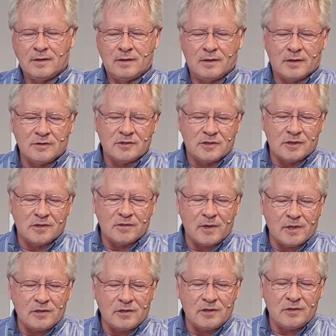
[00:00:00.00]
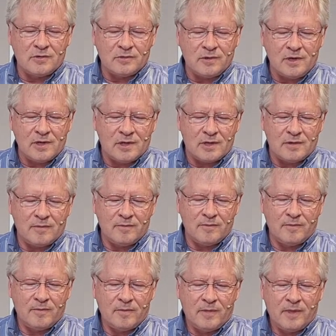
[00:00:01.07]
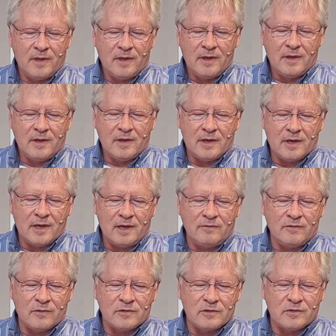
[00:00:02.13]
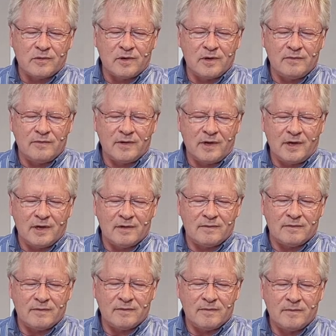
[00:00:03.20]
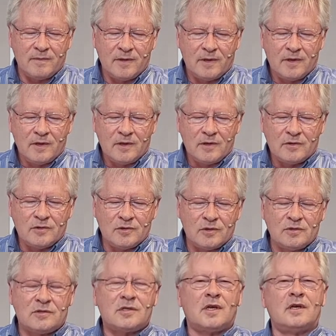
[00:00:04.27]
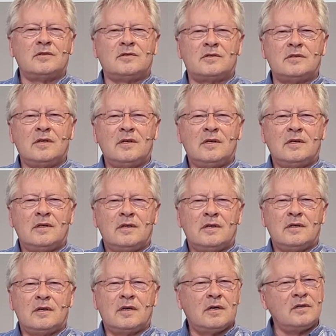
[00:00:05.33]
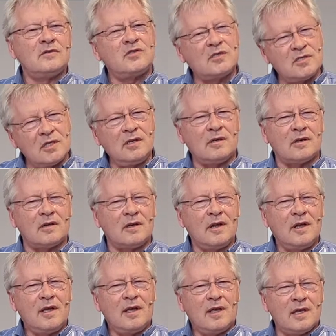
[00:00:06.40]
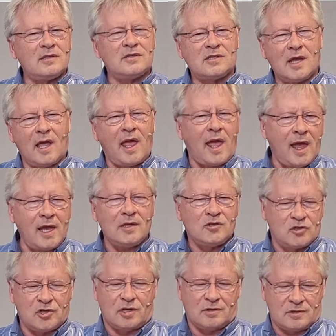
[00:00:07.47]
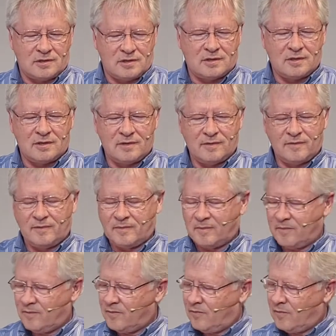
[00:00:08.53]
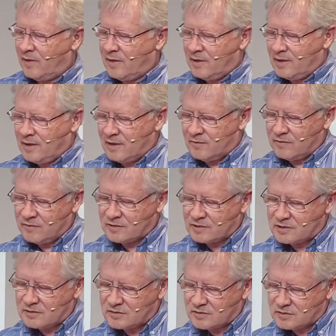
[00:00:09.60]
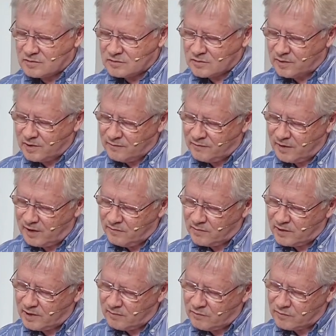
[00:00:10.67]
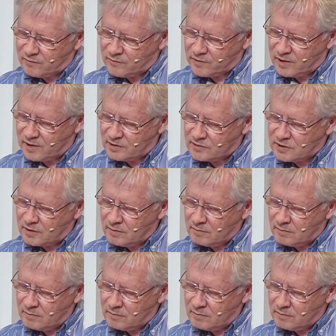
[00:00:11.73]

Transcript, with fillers: Consideration three. Again, verse 25. Jude says, Consider his agent. In verse 25, we have the phrase,